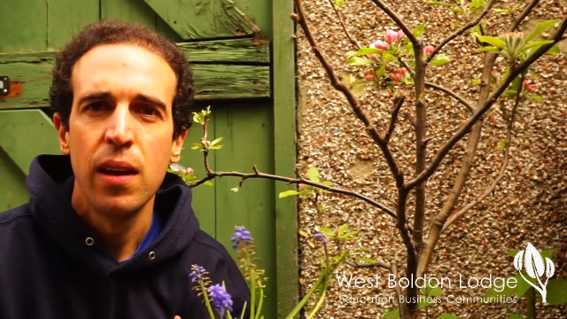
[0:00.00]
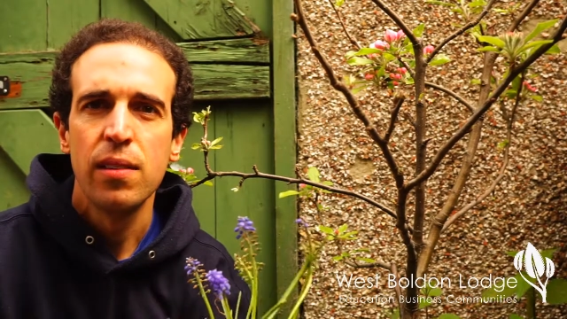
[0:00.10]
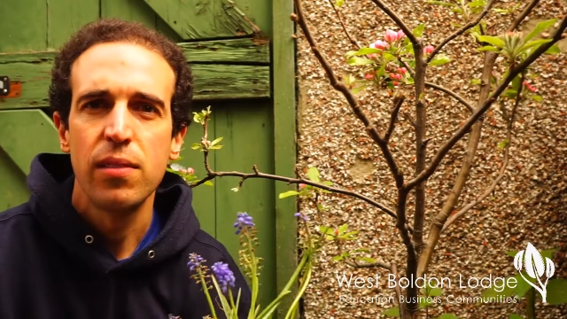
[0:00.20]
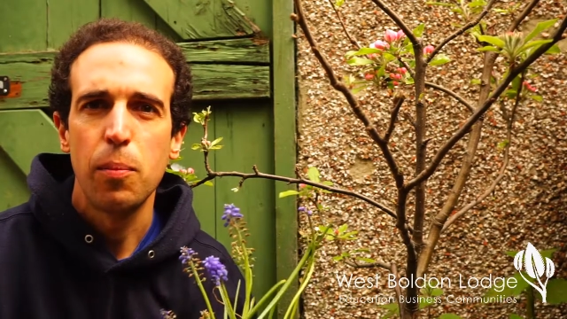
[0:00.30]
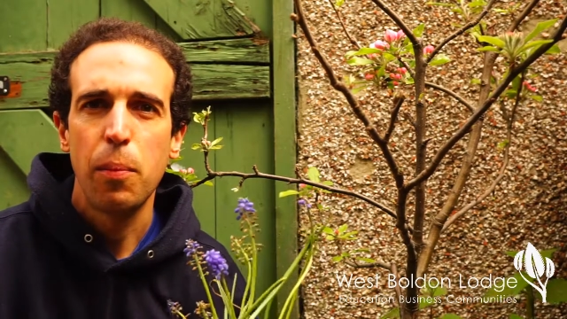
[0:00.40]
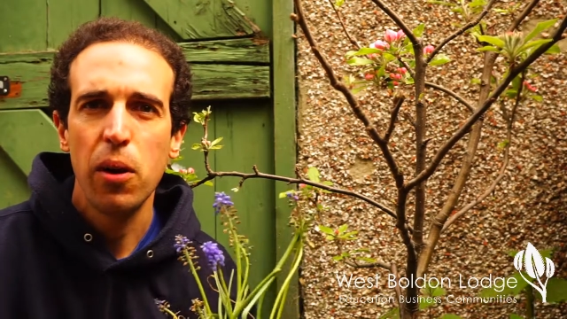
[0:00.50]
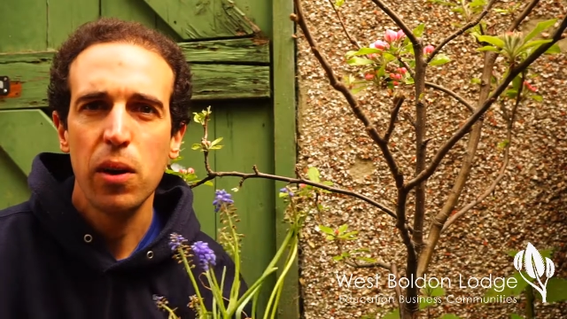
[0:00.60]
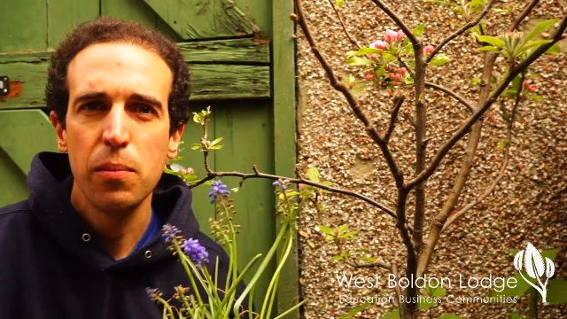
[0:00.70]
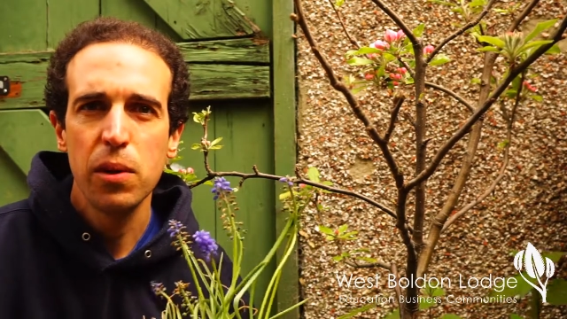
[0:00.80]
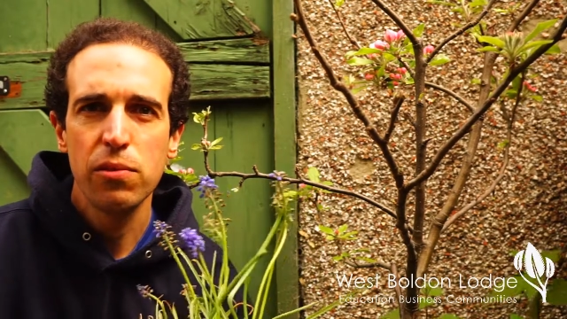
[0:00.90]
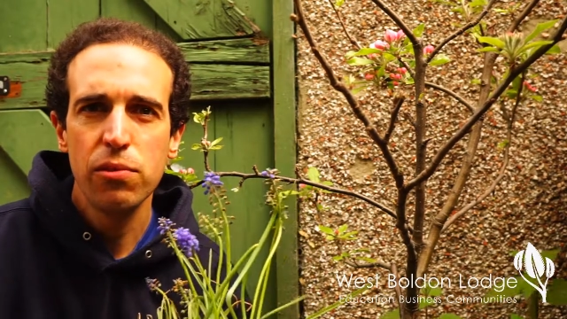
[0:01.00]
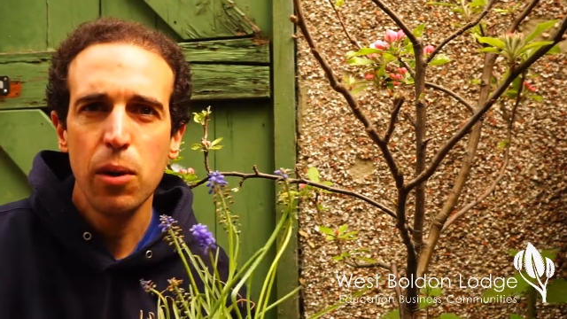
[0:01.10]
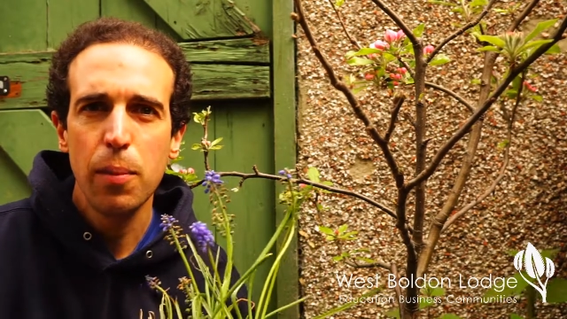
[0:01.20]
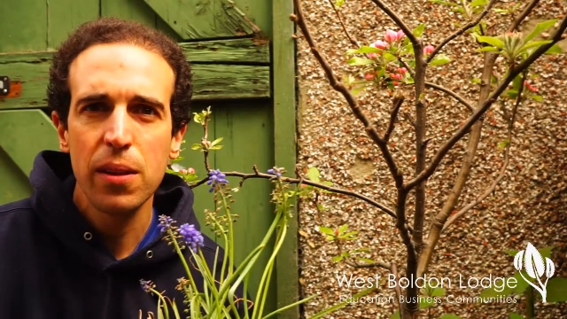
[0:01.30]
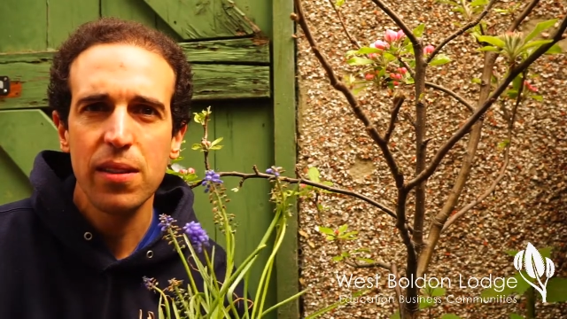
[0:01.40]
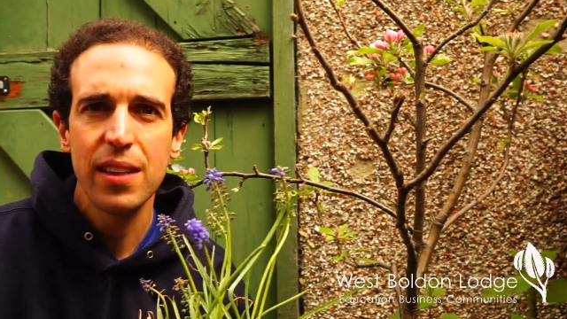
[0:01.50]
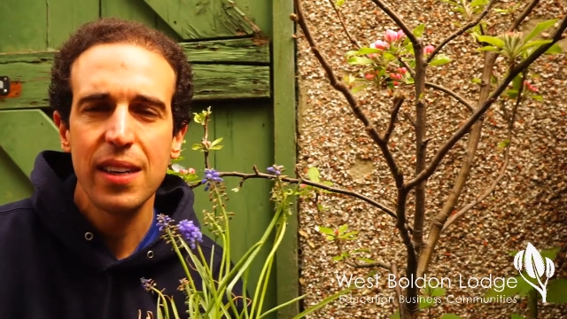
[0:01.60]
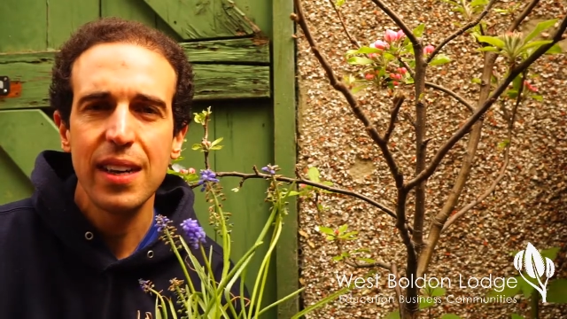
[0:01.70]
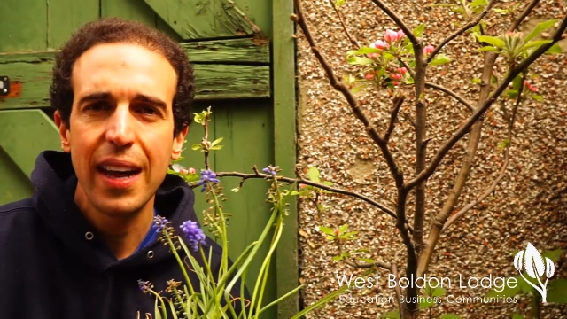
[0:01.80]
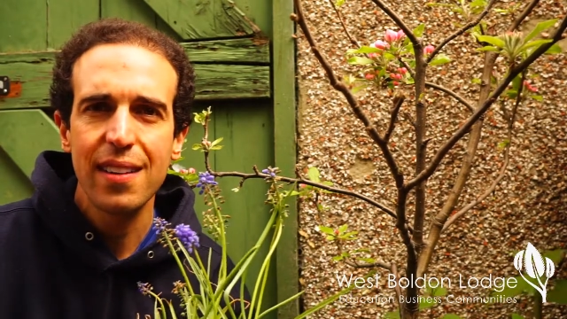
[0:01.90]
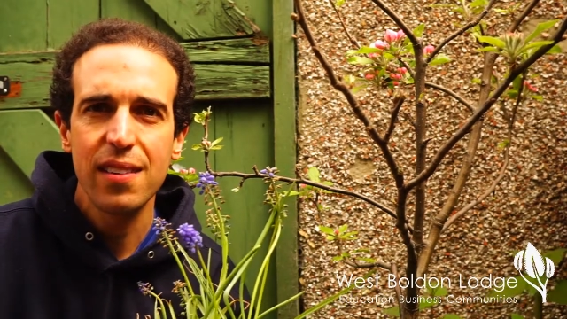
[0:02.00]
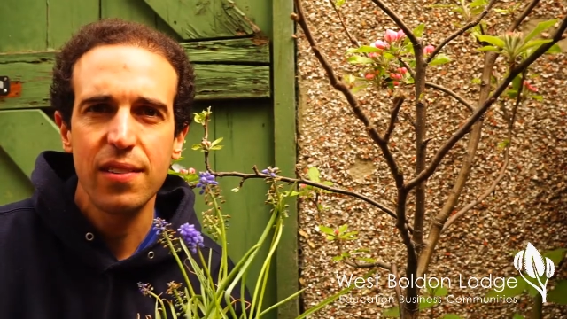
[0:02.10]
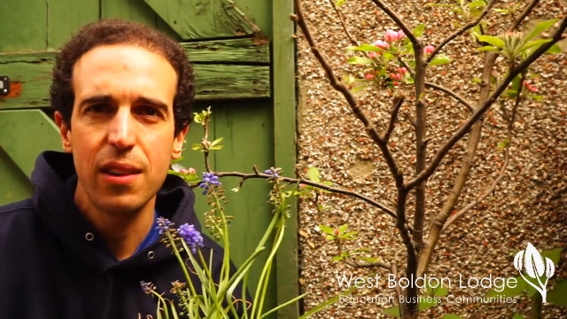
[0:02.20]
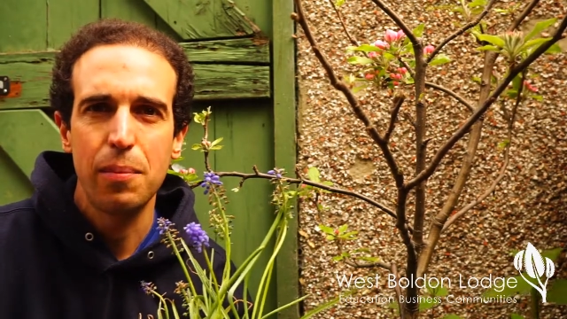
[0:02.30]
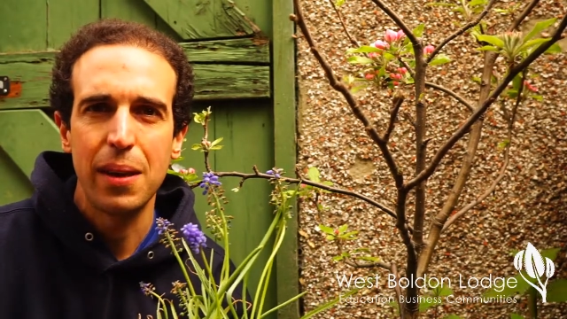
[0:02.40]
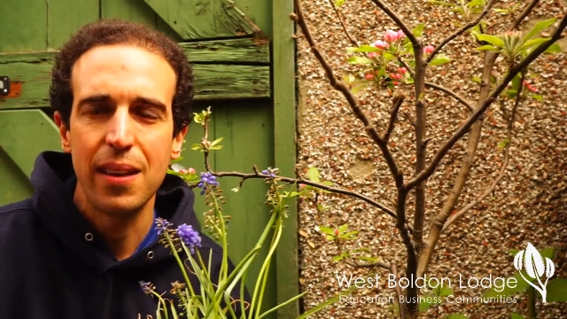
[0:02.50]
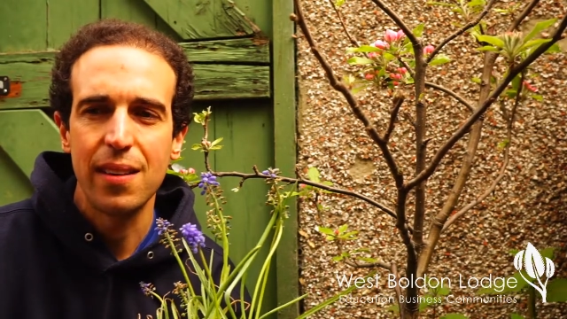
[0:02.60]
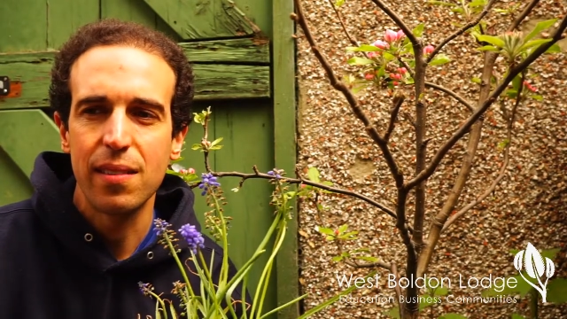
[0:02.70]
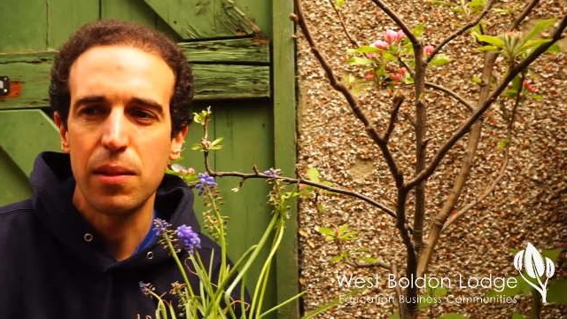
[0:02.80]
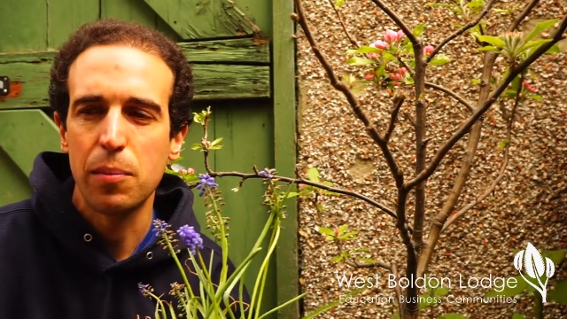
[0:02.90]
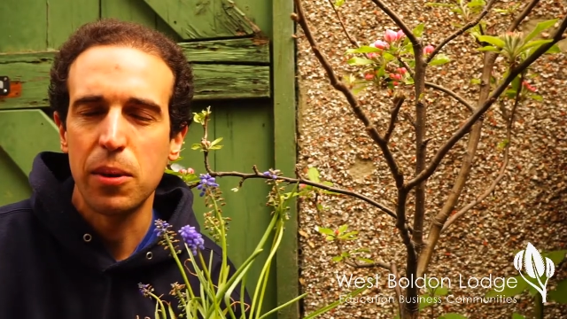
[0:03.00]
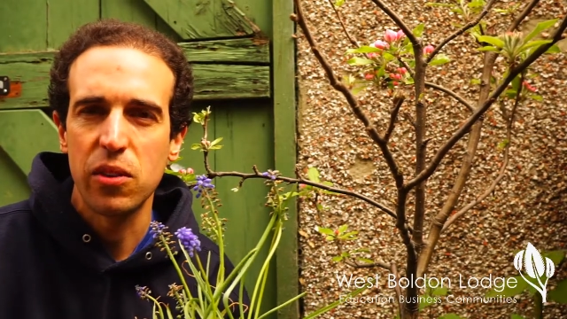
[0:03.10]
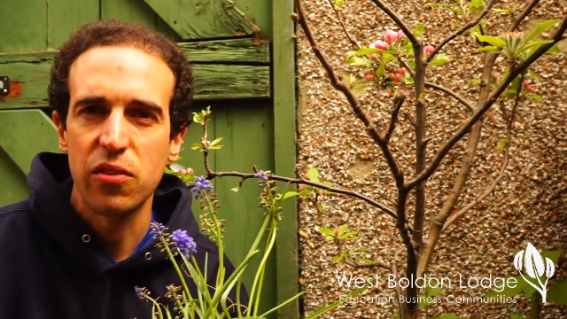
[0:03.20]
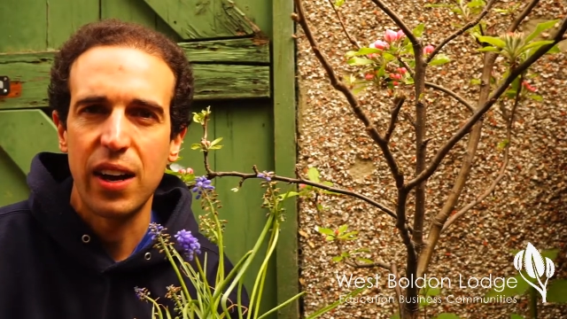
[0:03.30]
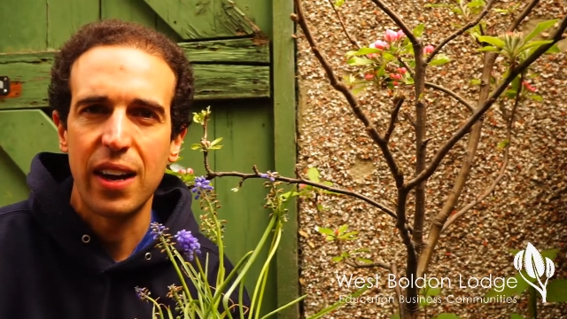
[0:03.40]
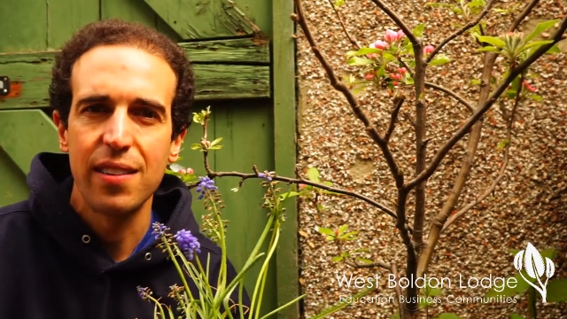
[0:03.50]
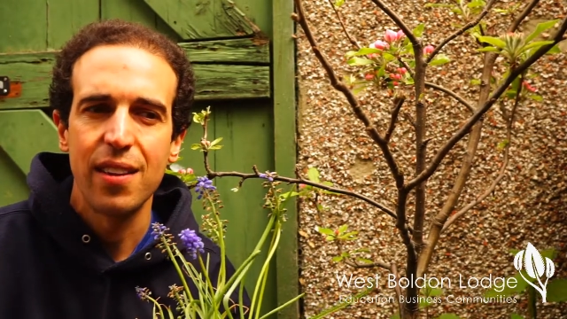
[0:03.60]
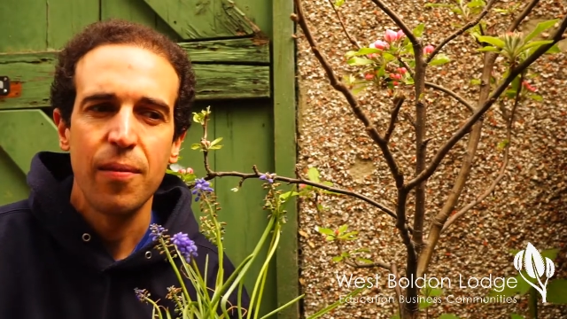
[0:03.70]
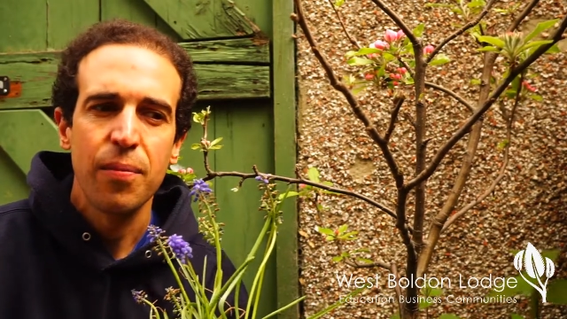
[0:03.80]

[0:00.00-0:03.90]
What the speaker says: So pollen will rub onto the legs of the bees and the butterflies,